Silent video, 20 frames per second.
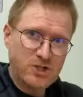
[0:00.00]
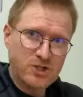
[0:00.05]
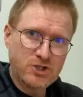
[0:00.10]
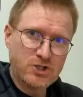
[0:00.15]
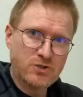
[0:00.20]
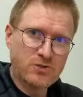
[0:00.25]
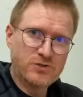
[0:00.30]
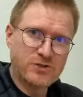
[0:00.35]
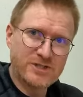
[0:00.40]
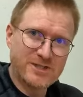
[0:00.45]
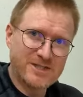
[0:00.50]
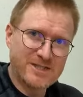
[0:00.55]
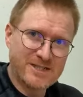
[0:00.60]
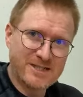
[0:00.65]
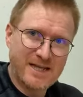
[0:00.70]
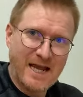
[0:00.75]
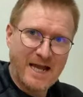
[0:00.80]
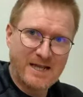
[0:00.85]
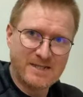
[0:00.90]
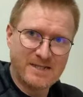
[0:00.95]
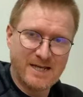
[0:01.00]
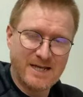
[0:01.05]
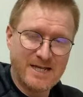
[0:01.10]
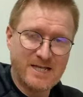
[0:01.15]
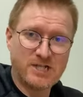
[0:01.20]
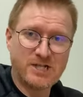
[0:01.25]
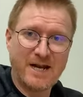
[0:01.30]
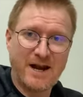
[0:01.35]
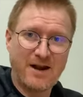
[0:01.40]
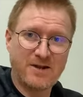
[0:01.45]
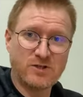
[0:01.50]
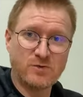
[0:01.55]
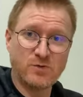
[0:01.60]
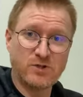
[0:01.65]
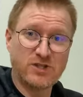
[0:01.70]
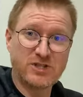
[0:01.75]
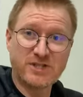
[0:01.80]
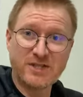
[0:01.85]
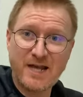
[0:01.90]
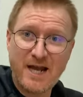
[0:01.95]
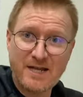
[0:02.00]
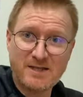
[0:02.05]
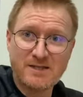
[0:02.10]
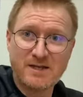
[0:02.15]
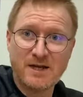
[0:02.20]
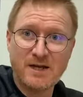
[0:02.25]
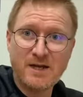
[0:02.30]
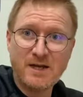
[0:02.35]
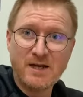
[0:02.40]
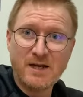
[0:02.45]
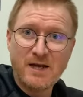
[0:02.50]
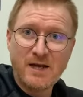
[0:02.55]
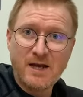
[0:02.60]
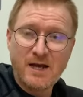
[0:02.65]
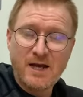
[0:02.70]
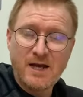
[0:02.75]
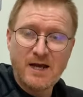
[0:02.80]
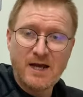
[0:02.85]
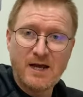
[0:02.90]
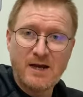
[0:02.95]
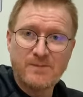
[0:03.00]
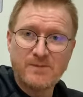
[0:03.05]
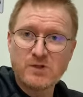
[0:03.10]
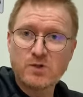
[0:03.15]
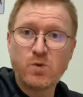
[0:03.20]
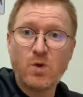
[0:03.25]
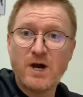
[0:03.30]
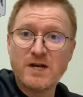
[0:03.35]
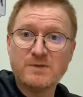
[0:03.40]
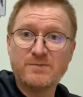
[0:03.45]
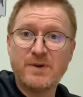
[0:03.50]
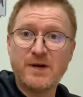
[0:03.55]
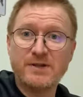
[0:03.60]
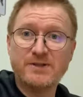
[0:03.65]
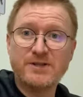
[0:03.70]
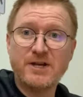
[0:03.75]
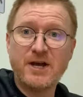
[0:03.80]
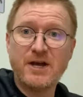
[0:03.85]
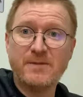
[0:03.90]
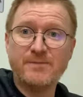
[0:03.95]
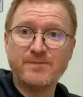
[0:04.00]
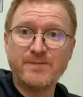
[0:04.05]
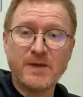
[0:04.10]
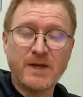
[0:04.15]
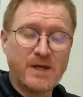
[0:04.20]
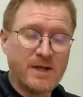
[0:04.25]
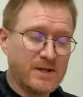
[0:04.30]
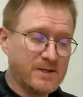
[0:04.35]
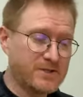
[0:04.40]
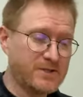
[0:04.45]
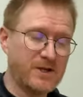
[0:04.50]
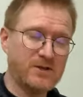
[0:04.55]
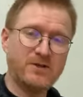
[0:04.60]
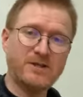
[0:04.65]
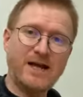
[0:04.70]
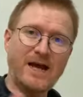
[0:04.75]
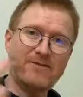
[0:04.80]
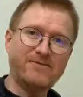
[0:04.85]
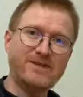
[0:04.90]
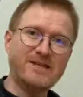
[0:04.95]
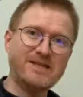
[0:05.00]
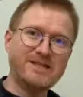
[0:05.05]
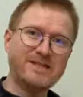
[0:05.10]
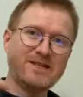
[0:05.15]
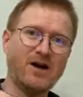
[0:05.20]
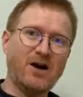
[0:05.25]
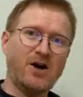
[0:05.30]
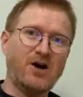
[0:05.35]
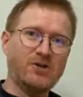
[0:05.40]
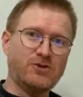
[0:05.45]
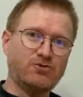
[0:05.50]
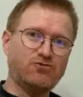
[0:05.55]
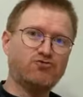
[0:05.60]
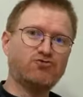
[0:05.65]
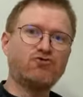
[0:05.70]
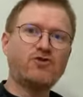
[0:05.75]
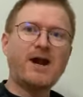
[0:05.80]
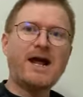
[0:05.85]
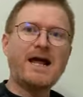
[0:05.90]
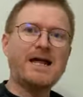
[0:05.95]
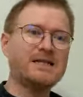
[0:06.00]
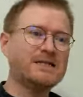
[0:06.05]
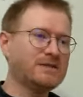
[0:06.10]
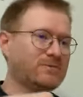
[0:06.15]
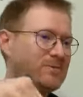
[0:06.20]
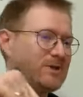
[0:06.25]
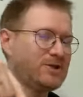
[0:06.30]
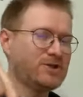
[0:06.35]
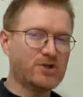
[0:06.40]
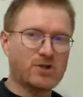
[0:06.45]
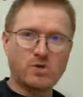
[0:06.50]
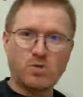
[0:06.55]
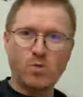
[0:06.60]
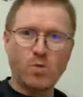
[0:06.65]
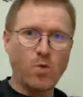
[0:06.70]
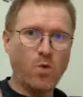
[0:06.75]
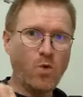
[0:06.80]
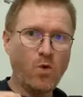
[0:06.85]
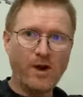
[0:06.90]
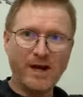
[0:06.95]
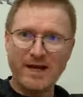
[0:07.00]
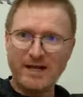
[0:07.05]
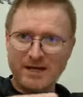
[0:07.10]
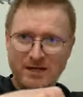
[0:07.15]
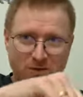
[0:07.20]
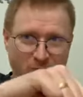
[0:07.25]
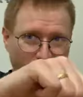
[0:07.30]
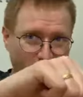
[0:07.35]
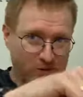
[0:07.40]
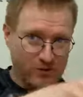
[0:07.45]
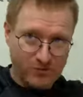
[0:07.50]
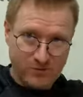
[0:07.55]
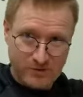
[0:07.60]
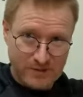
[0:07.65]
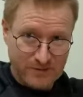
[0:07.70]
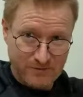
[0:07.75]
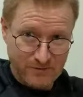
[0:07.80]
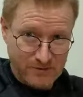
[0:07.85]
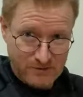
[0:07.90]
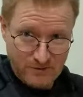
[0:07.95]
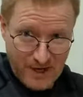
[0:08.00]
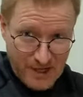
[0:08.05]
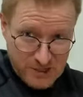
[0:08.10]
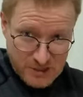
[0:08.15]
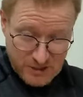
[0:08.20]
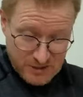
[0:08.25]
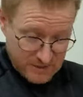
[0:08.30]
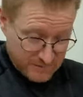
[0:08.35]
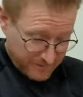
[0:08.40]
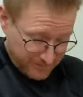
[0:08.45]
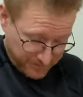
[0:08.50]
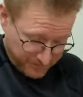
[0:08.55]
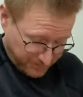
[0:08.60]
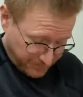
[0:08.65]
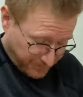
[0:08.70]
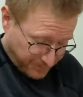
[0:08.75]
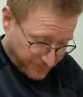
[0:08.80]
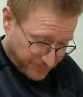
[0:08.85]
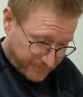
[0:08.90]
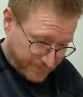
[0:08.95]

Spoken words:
and they just used to scatter. Each character would scatter twice per turn. So you'd have these guards randomly just walking in all sorts of different directions.